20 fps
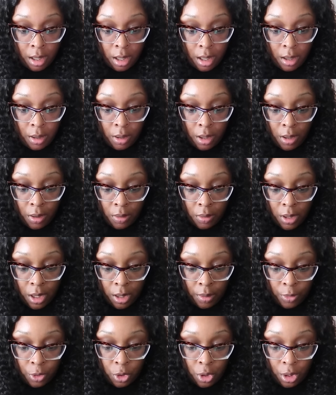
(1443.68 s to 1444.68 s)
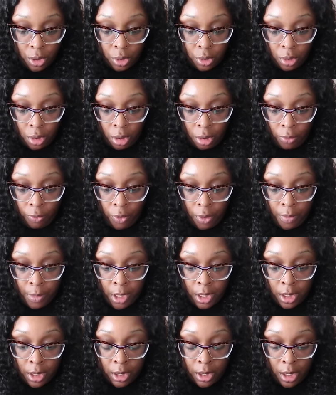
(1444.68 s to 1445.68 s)
Oh, no. I'm trying to transfer
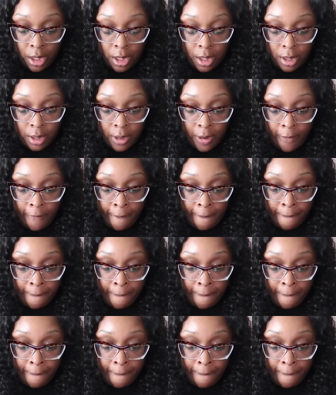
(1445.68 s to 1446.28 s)
money, Zelle.